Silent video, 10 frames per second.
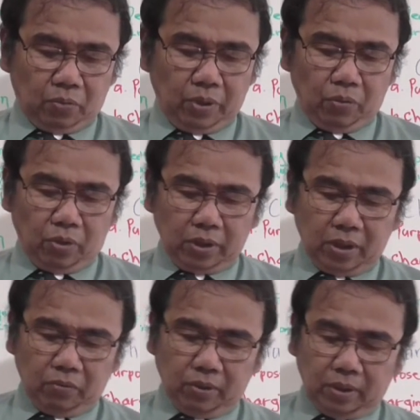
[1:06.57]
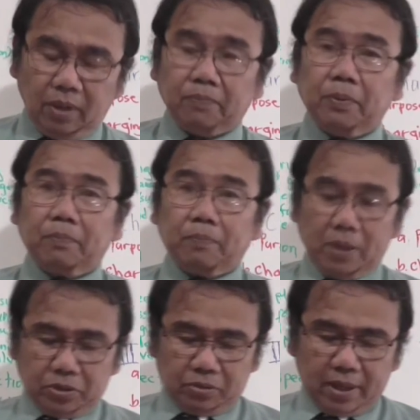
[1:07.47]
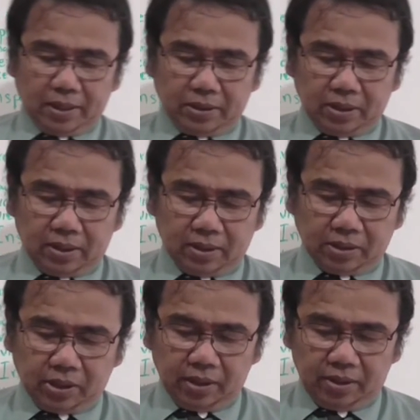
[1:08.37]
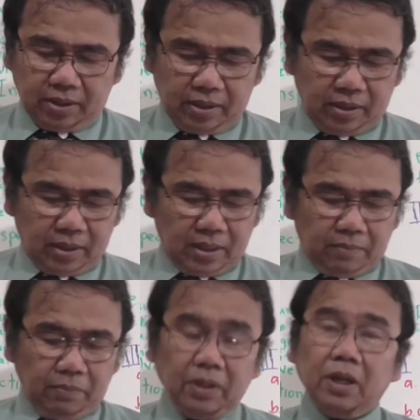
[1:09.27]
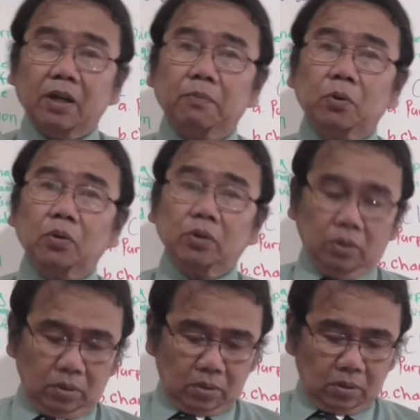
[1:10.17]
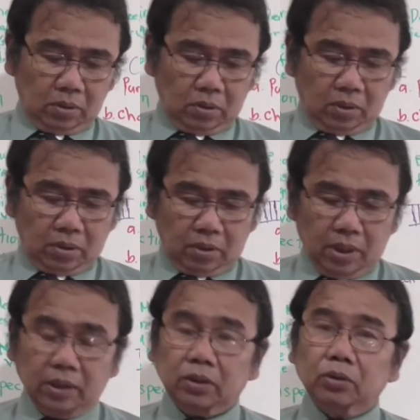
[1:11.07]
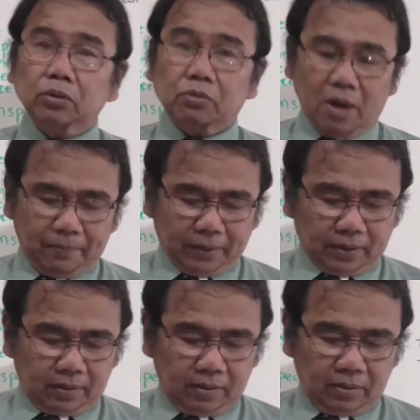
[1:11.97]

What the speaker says: When working with a pressurized cylinder, be careful not to drop it.